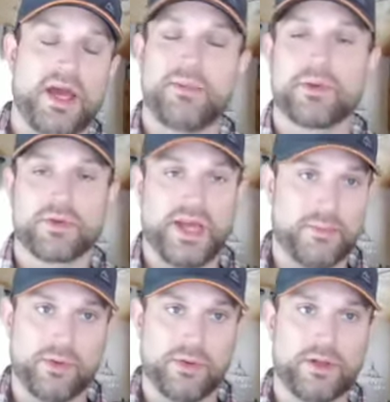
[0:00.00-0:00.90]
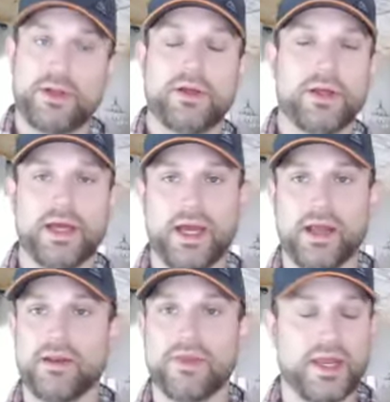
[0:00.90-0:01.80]
paper label
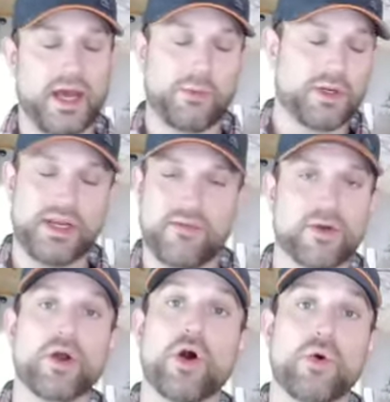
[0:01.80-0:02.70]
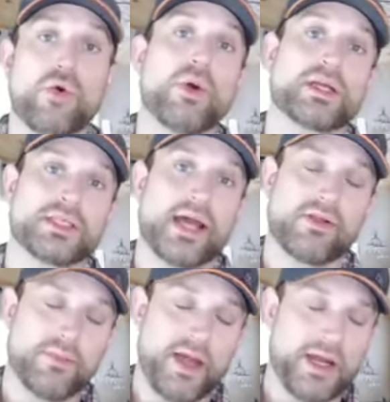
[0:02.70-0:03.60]
and that I would never know who
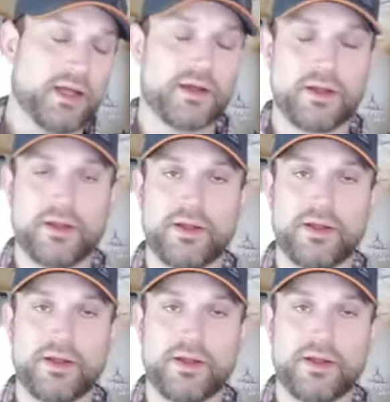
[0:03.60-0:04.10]
exactly made it.